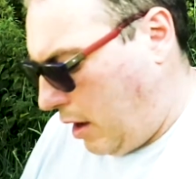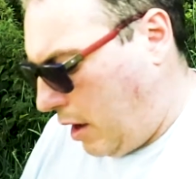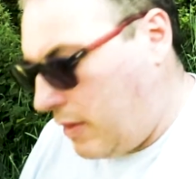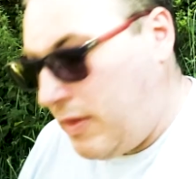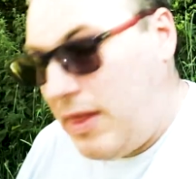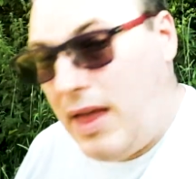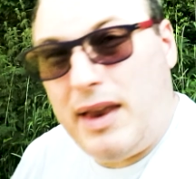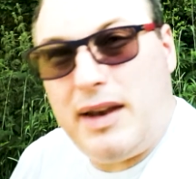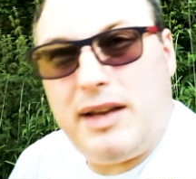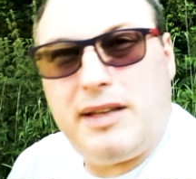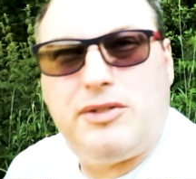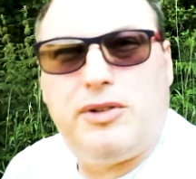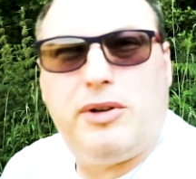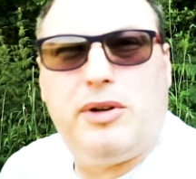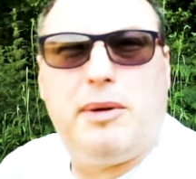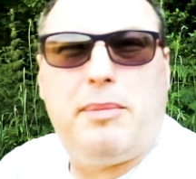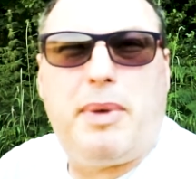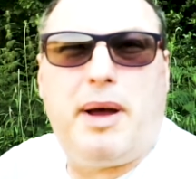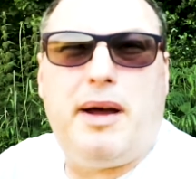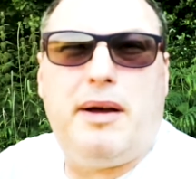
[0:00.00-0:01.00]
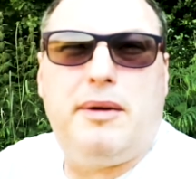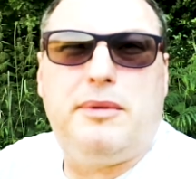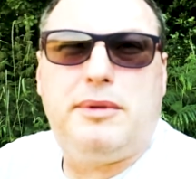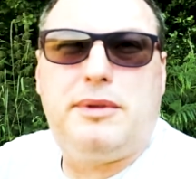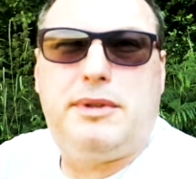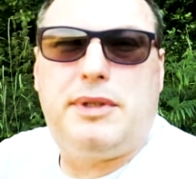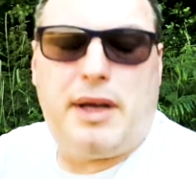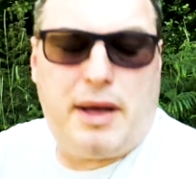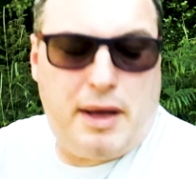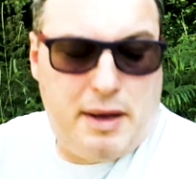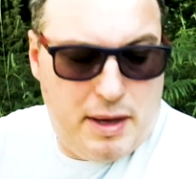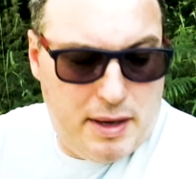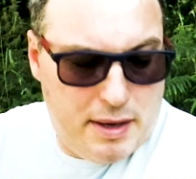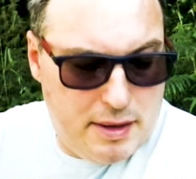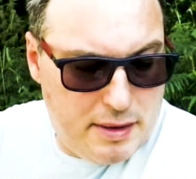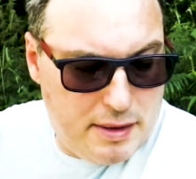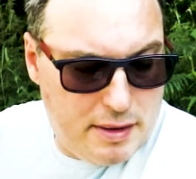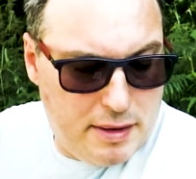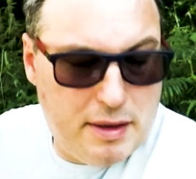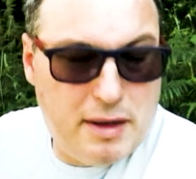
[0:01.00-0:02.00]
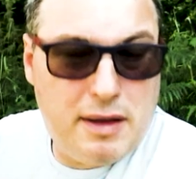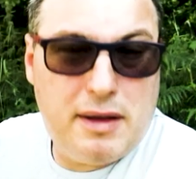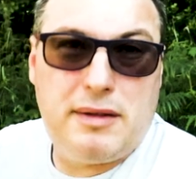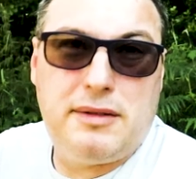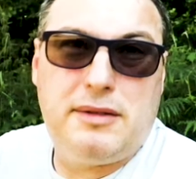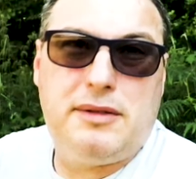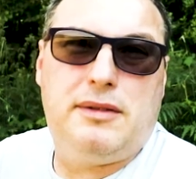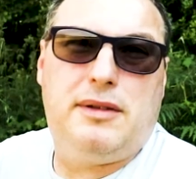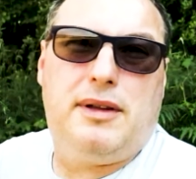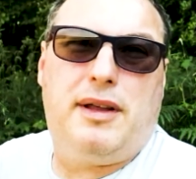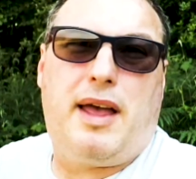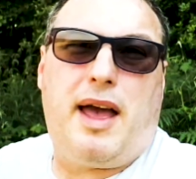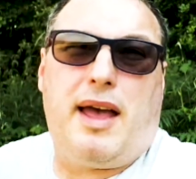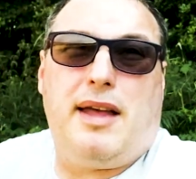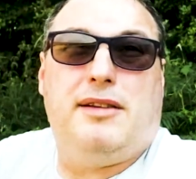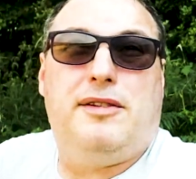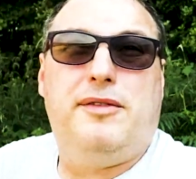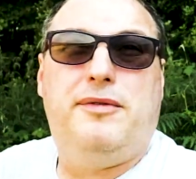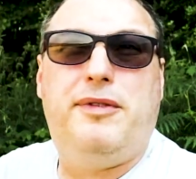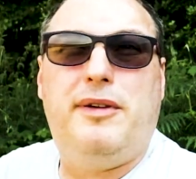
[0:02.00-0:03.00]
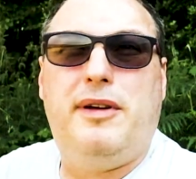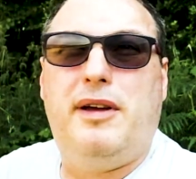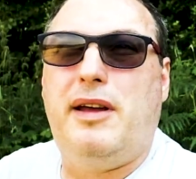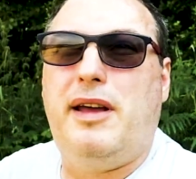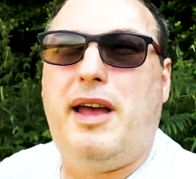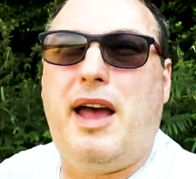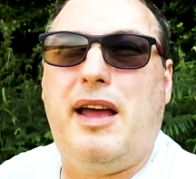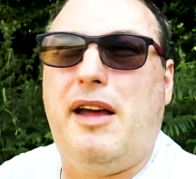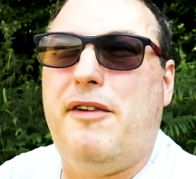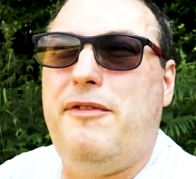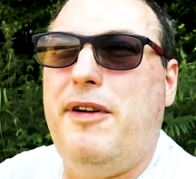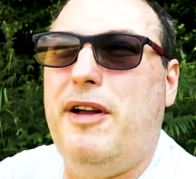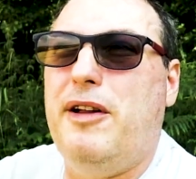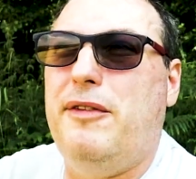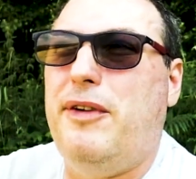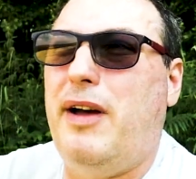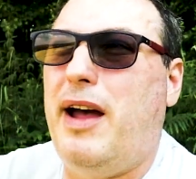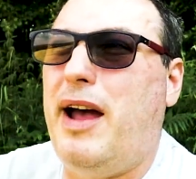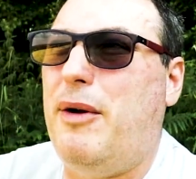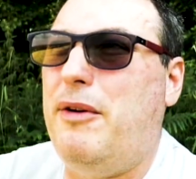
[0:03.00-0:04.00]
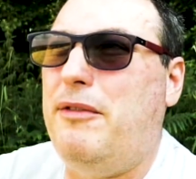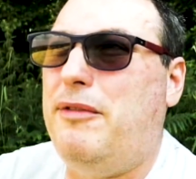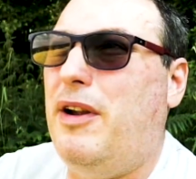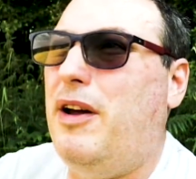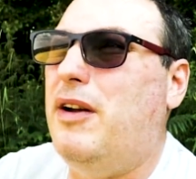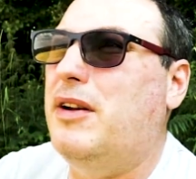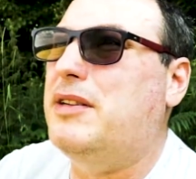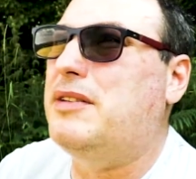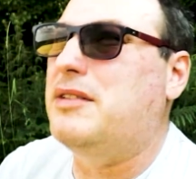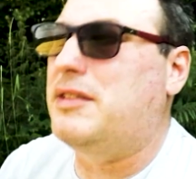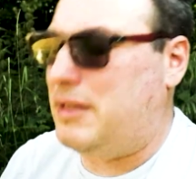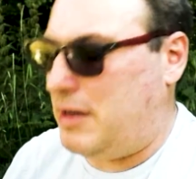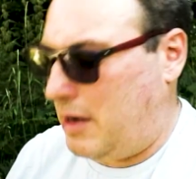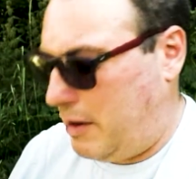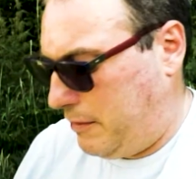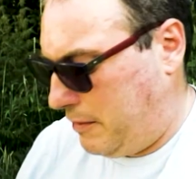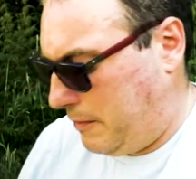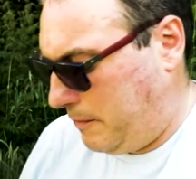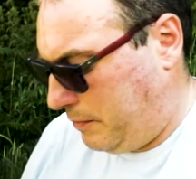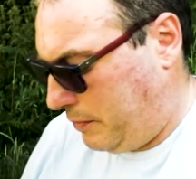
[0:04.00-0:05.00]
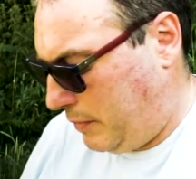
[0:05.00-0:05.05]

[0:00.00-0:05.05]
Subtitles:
And then it's all about getting a feel for how it flies and stuff.